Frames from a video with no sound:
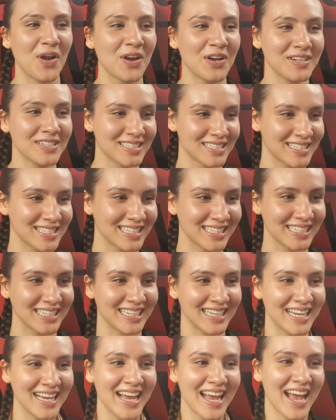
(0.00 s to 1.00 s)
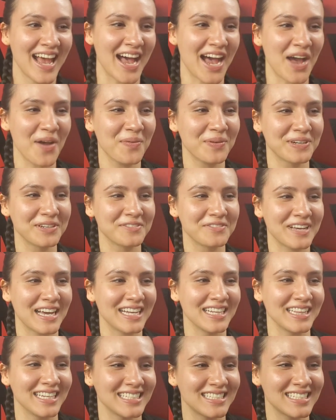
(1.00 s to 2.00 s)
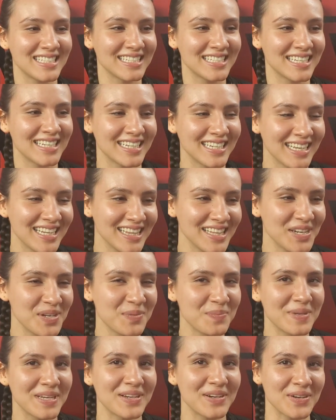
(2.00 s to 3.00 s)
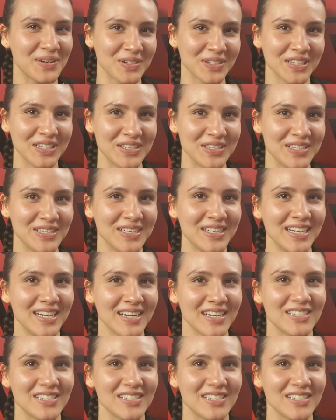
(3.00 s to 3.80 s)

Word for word: personally, I would have had liked to done it a little bit earlier